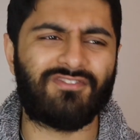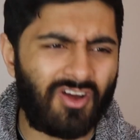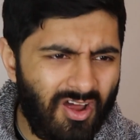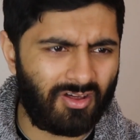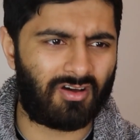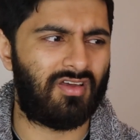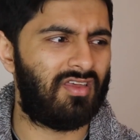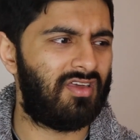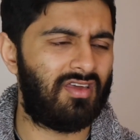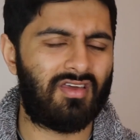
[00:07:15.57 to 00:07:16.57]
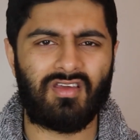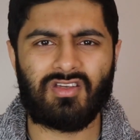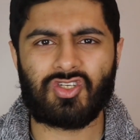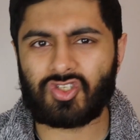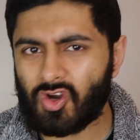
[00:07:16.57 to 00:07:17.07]
Werner,
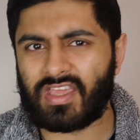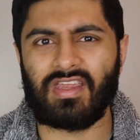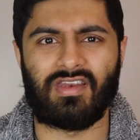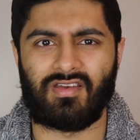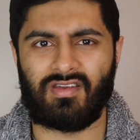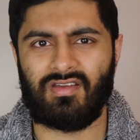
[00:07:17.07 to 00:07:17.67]
shocking.